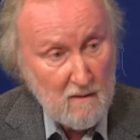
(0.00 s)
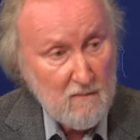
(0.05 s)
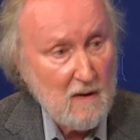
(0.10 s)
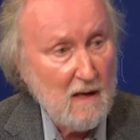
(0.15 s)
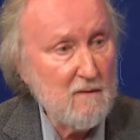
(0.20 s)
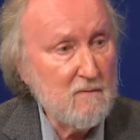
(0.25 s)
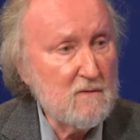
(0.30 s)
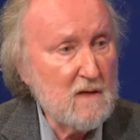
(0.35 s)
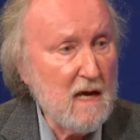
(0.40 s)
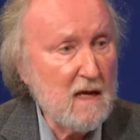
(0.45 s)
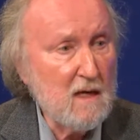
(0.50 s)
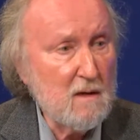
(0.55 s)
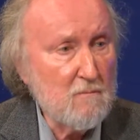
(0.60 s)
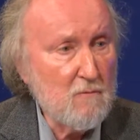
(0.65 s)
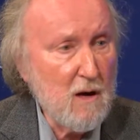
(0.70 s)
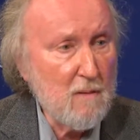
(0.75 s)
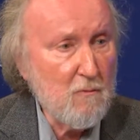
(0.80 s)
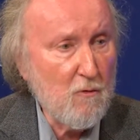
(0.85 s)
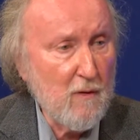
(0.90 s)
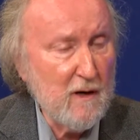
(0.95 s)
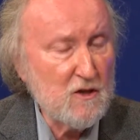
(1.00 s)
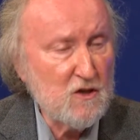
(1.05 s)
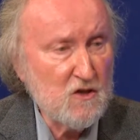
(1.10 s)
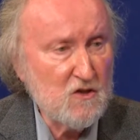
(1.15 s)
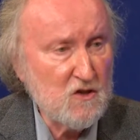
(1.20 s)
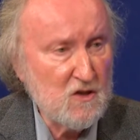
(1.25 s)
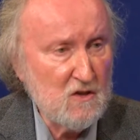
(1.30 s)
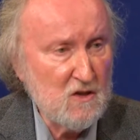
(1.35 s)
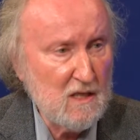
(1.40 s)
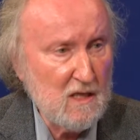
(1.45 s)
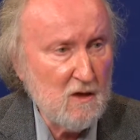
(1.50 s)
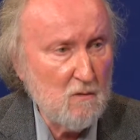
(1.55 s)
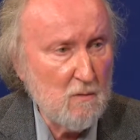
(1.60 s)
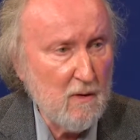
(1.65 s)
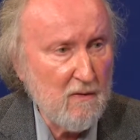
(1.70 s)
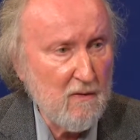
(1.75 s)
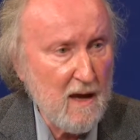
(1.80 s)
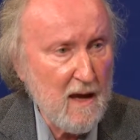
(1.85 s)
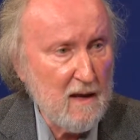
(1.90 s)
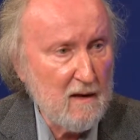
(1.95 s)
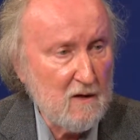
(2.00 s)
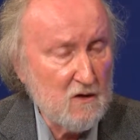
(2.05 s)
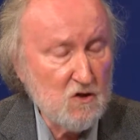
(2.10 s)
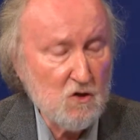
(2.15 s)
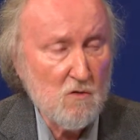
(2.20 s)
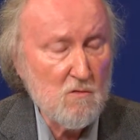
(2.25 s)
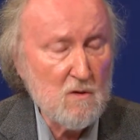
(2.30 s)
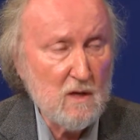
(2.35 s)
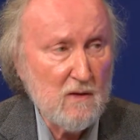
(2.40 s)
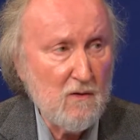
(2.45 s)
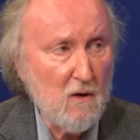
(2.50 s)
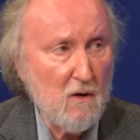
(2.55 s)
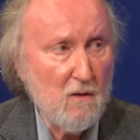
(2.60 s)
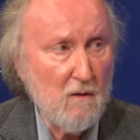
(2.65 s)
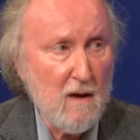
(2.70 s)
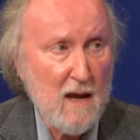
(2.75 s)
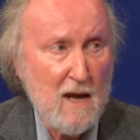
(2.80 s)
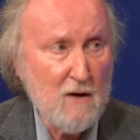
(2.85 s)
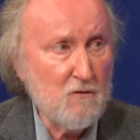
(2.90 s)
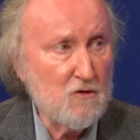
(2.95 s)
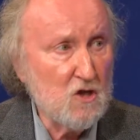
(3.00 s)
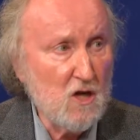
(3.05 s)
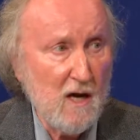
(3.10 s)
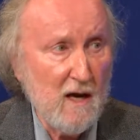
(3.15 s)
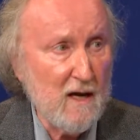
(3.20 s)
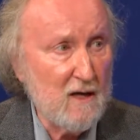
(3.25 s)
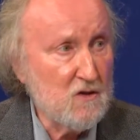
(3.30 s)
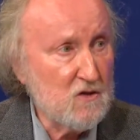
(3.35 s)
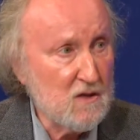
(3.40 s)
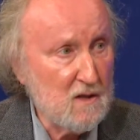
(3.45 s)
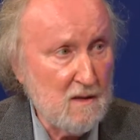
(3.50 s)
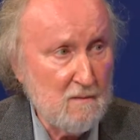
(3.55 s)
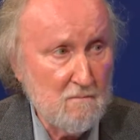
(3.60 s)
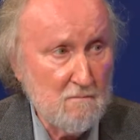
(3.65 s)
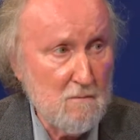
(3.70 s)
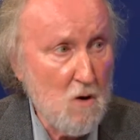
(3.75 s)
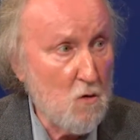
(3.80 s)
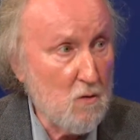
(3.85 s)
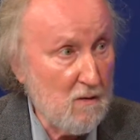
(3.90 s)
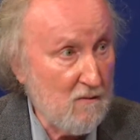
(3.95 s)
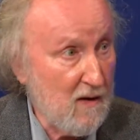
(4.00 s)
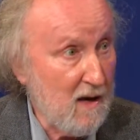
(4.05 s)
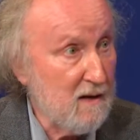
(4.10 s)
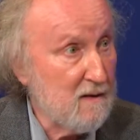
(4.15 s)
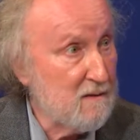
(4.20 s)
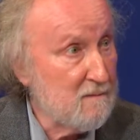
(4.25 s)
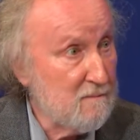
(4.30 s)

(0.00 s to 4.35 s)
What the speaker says: they've taken preparations to deal with that. And certainly they're energized and motivated.